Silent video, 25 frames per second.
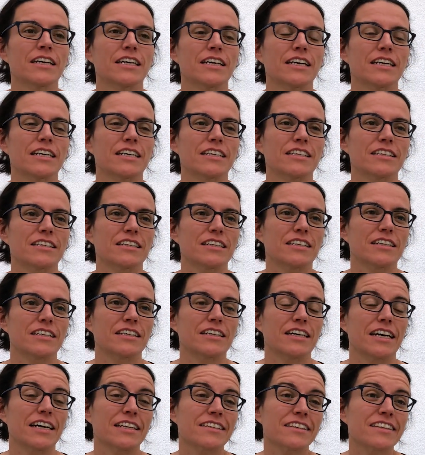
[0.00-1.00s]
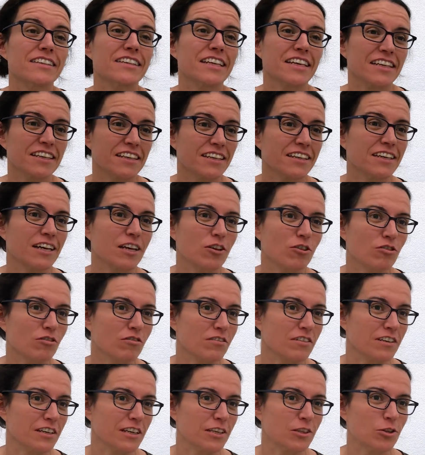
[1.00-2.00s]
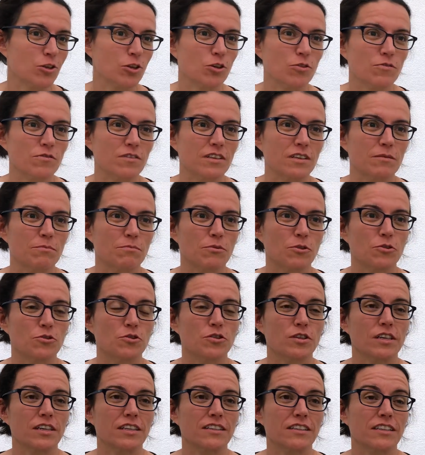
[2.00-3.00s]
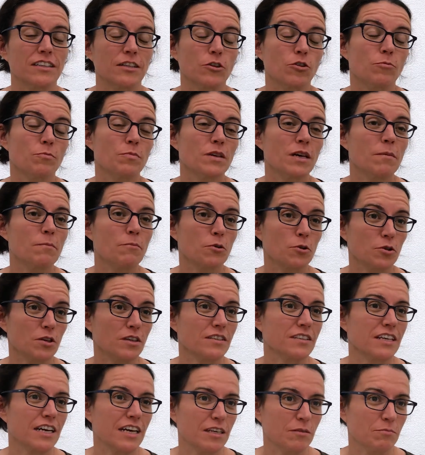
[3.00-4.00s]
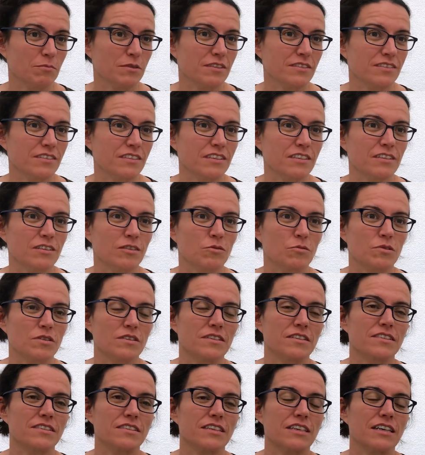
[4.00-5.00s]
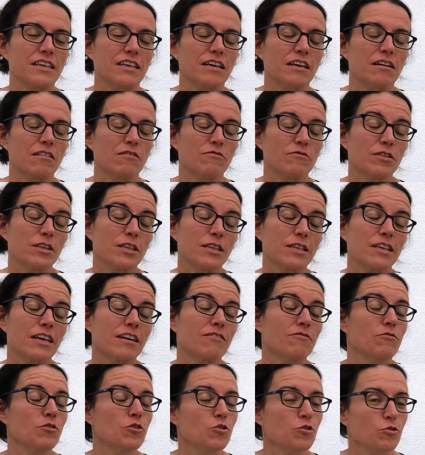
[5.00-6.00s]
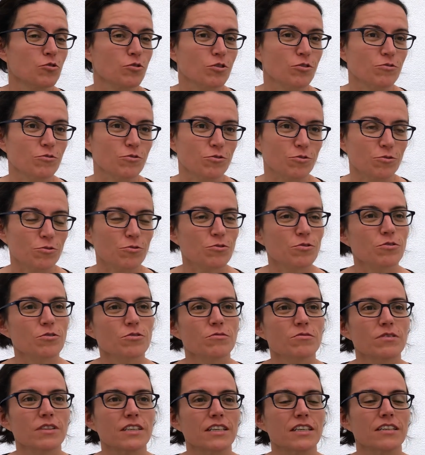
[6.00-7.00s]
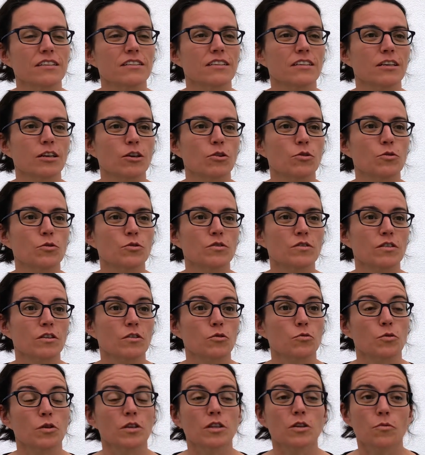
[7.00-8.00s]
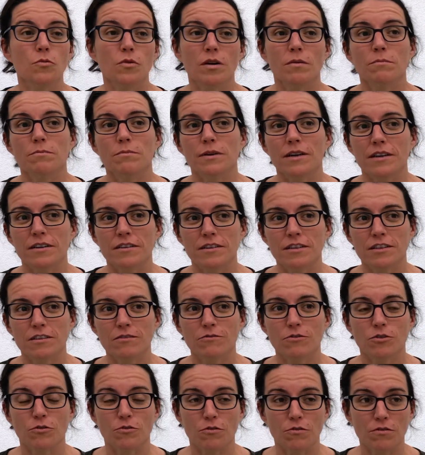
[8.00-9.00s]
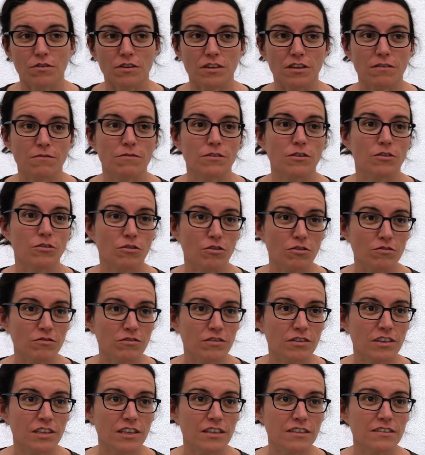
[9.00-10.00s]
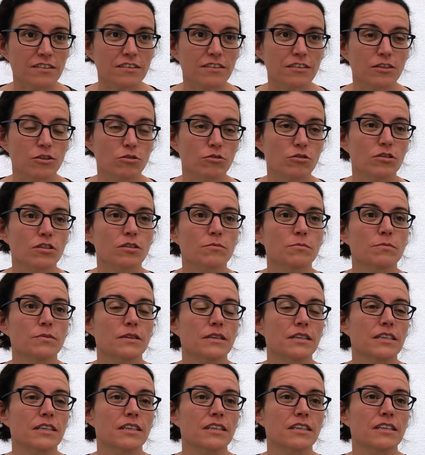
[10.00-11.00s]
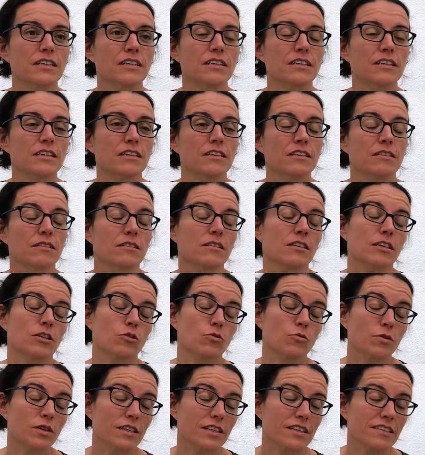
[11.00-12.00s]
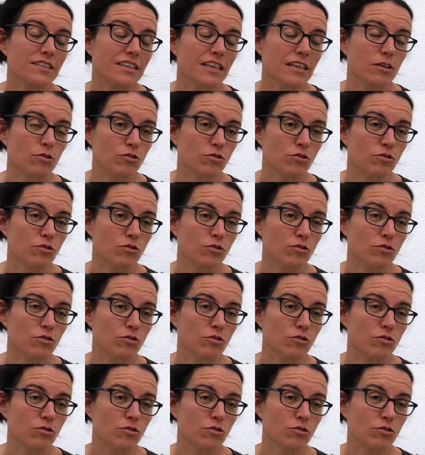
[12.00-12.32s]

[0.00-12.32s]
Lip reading: And I'm the technical coordinator of the European project iPC, which is a very ambitious consortium that includes 21 partners from 3 different continents: Europe, the US, and